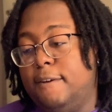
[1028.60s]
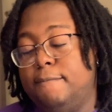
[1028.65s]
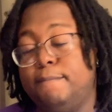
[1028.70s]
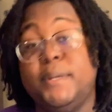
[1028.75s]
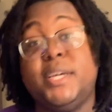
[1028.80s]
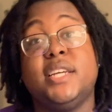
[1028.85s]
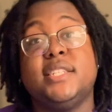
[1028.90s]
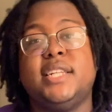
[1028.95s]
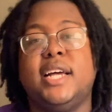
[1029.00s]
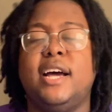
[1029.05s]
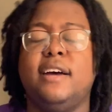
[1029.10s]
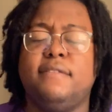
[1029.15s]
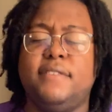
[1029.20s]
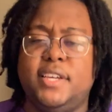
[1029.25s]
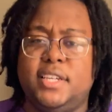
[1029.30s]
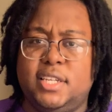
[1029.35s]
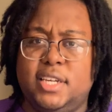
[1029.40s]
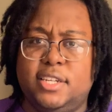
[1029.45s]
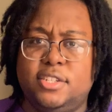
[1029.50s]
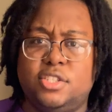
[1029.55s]
Because I have
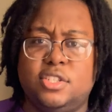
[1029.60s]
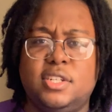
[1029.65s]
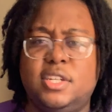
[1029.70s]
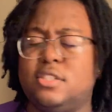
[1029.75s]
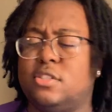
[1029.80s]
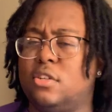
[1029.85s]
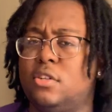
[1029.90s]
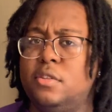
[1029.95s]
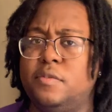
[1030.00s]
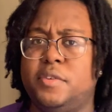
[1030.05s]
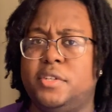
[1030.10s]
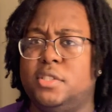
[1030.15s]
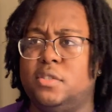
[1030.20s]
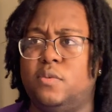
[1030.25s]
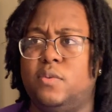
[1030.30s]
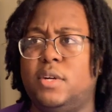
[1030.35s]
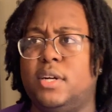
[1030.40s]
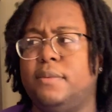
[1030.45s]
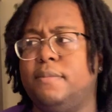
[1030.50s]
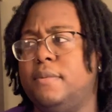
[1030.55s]
vacation. That's the only reason
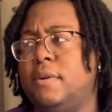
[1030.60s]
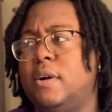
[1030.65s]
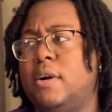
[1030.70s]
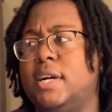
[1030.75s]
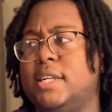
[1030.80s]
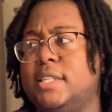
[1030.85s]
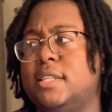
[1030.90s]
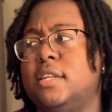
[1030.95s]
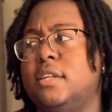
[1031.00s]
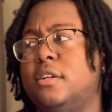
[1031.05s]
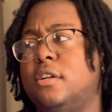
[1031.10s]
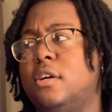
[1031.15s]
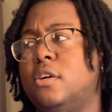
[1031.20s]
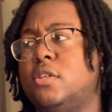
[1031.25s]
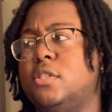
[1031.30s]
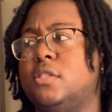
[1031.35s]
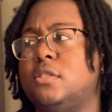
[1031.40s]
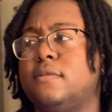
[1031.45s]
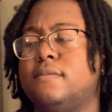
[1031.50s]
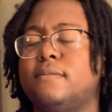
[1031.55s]
why I said
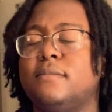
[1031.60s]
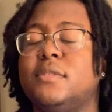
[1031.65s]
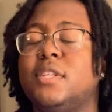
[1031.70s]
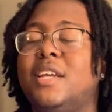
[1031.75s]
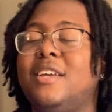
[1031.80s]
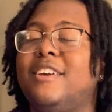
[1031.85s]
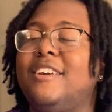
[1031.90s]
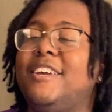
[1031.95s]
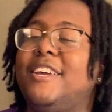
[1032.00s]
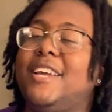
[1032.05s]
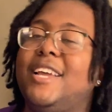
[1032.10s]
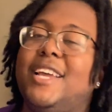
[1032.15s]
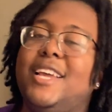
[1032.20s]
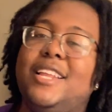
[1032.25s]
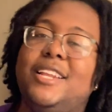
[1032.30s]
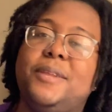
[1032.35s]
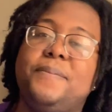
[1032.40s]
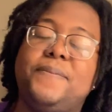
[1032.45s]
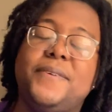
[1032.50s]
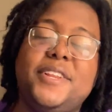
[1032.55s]
no.
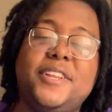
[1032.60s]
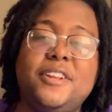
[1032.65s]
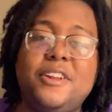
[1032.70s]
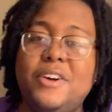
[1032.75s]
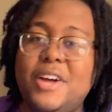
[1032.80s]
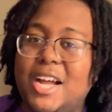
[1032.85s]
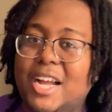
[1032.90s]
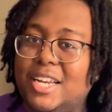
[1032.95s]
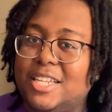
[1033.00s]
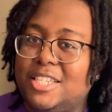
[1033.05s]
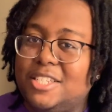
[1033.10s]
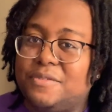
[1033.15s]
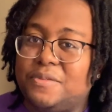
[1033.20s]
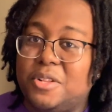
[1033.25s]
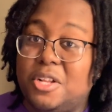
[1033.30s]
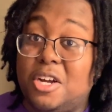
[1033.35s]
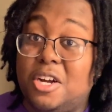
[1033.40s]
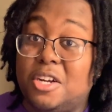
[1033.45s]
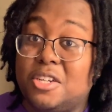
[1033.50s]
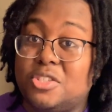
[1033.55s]
And depending on how these
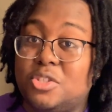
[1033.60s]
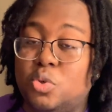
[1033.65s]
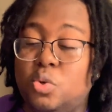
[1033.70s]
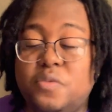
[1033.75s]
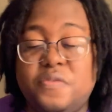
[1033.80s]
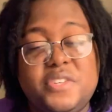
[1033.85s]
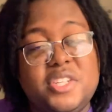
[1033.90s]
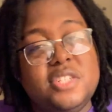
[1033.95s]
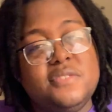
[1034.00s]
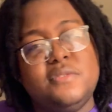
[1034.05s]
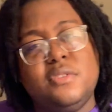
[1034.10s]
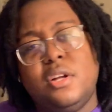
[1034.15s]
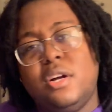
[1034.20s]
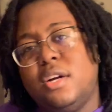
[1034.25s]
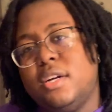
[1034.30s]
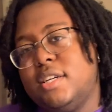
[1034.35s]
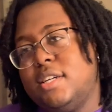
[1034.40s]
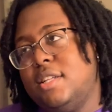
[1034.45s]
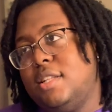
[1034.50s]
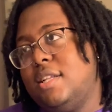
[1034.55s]
vlogs do, if this
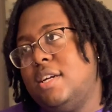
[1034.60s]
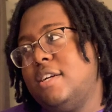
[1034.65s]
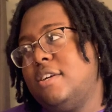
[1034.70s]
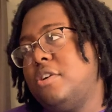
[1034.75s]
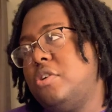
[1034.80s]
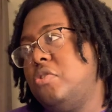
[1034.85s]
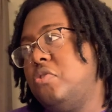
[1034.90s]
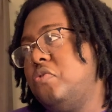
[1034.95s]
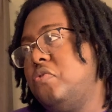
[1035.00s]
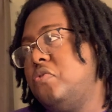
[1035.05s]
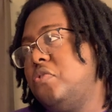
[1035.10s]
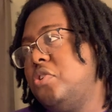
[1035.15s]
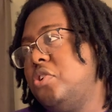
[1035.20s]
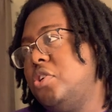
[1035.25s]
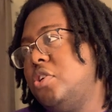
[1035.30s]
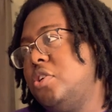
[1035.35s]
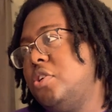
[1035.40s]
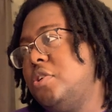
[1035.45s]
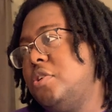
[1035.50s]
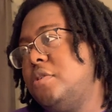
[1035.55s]
vlog get like
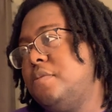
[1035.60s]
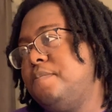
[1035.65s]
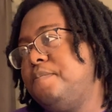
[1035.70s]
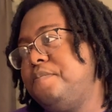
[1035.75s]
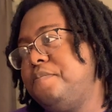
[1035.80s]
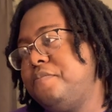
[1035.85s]
over